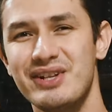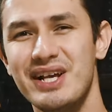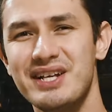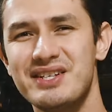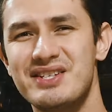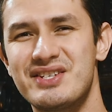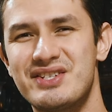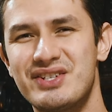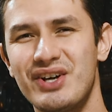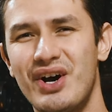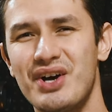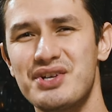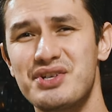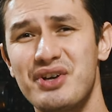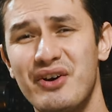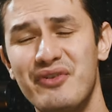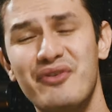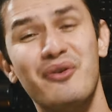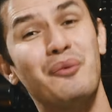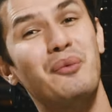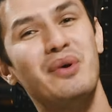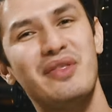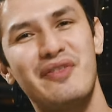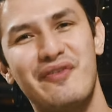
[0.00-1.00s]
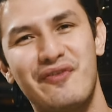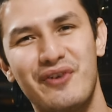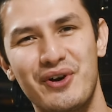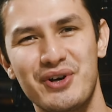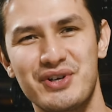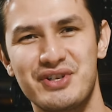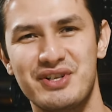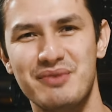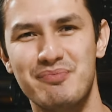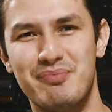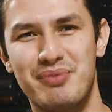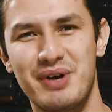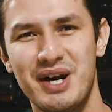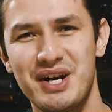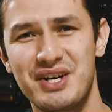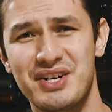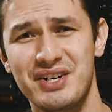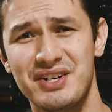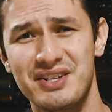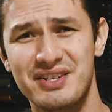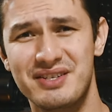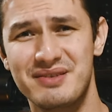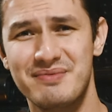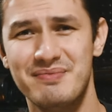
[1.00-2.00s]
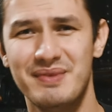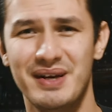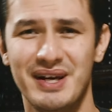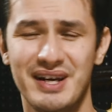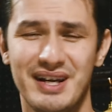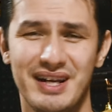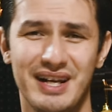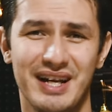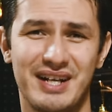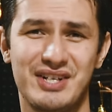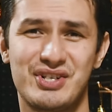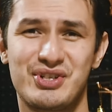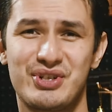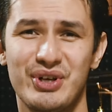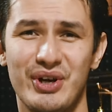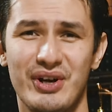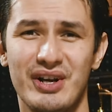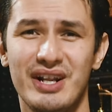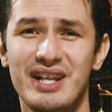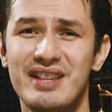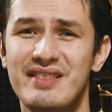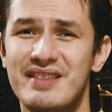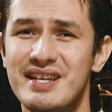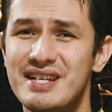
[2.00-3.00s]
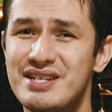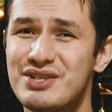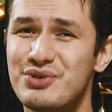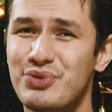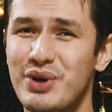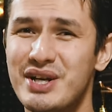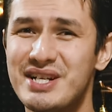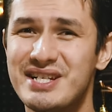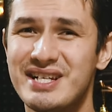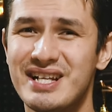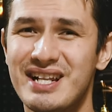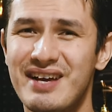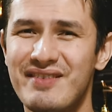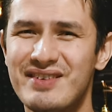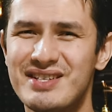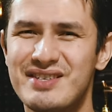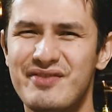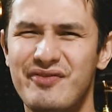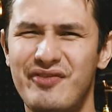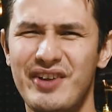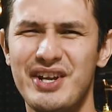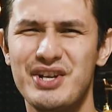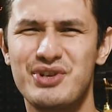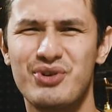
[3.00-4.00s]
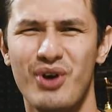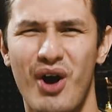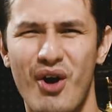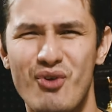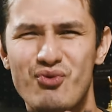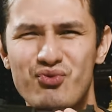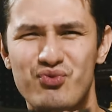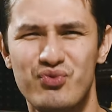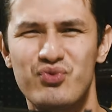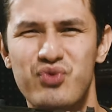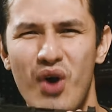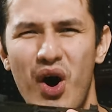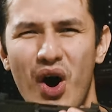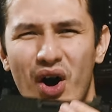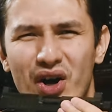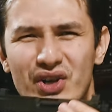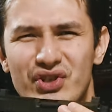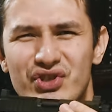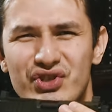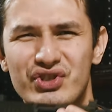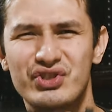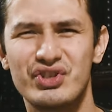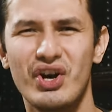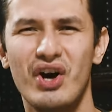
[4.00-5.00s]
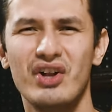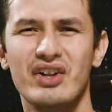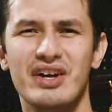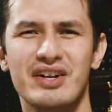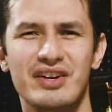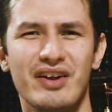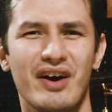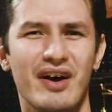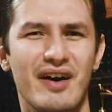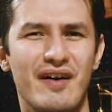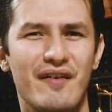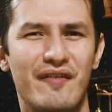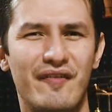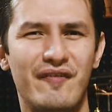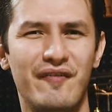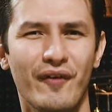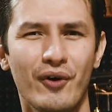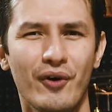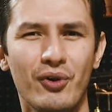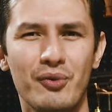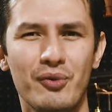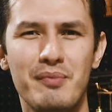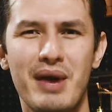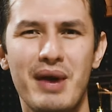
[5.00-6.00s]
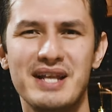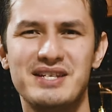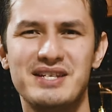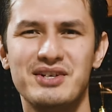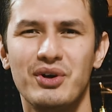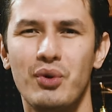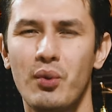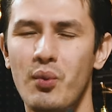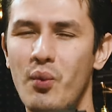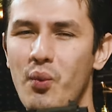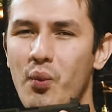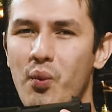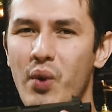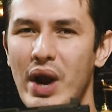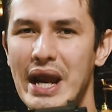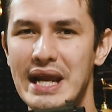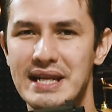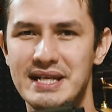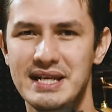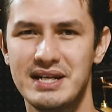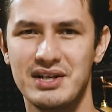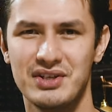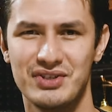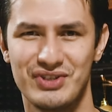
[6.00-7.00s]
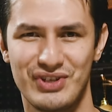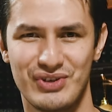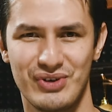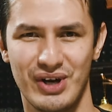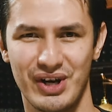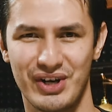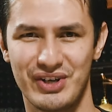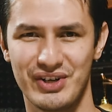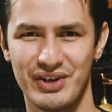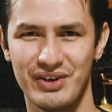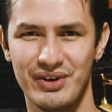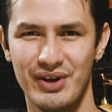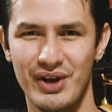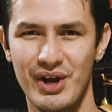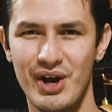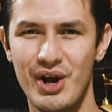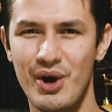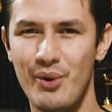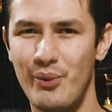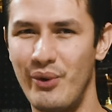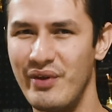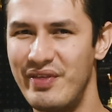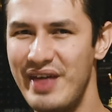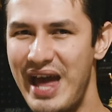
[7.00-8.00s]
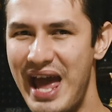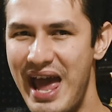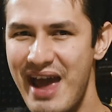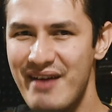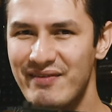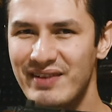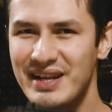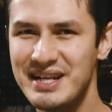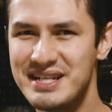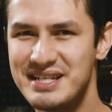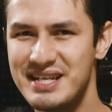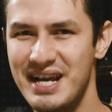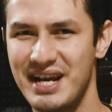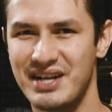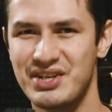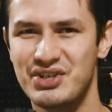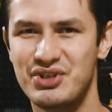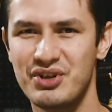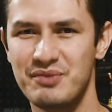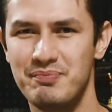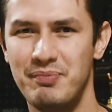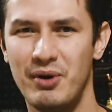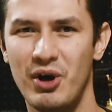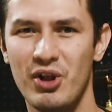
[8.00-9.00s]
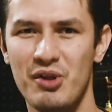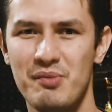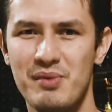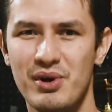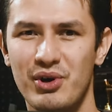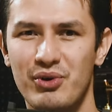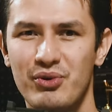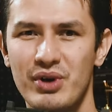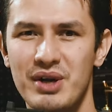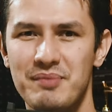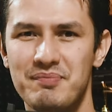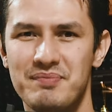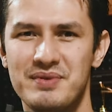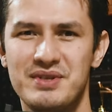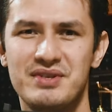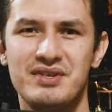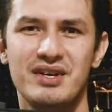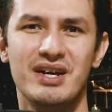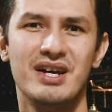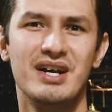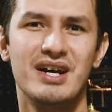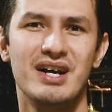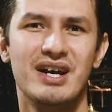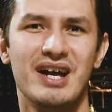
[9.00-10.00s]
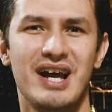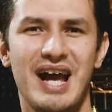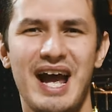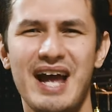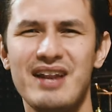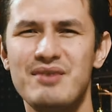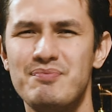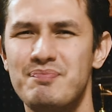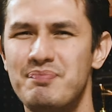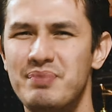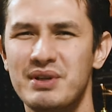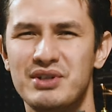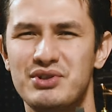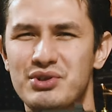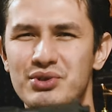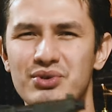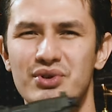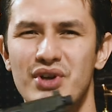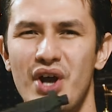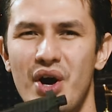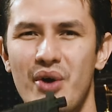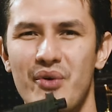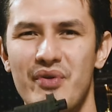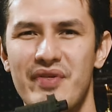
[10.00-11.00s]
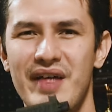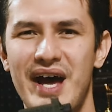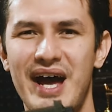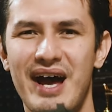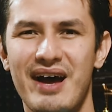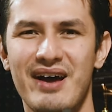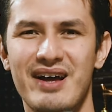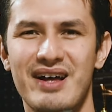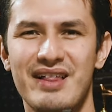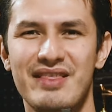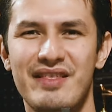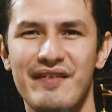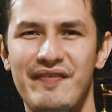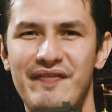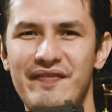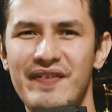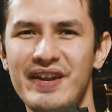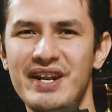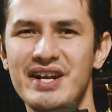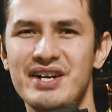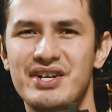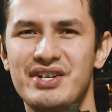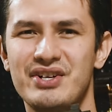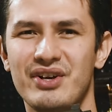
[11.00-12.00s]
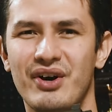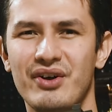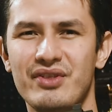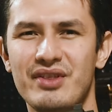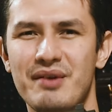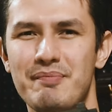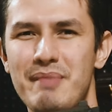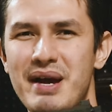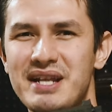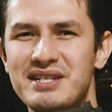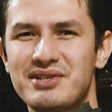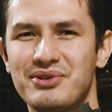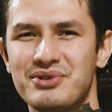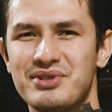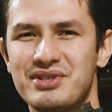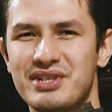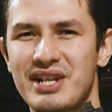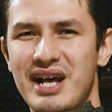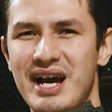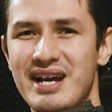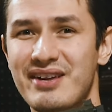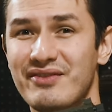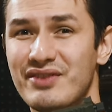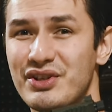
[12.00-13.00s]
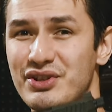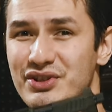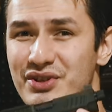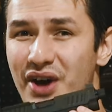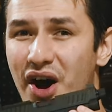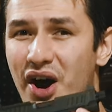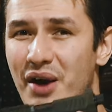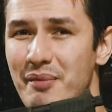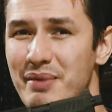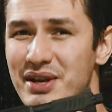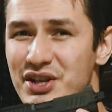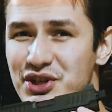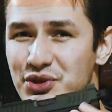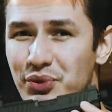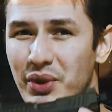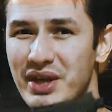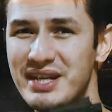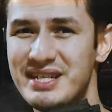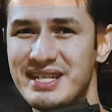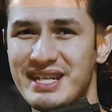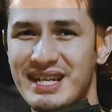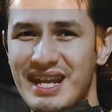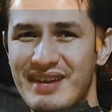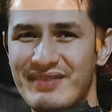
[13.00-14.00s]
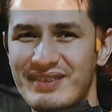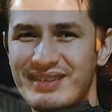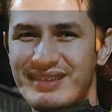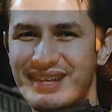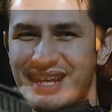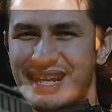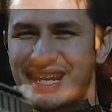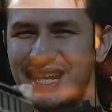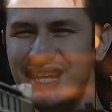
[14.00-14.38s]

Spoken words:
So let's start off with first impressions. Externally, these 2011s feature a rock-solid, full metal, weighty construction, with heavily textured polymer grips, but do note that the finish on the metal slide of the Army 2011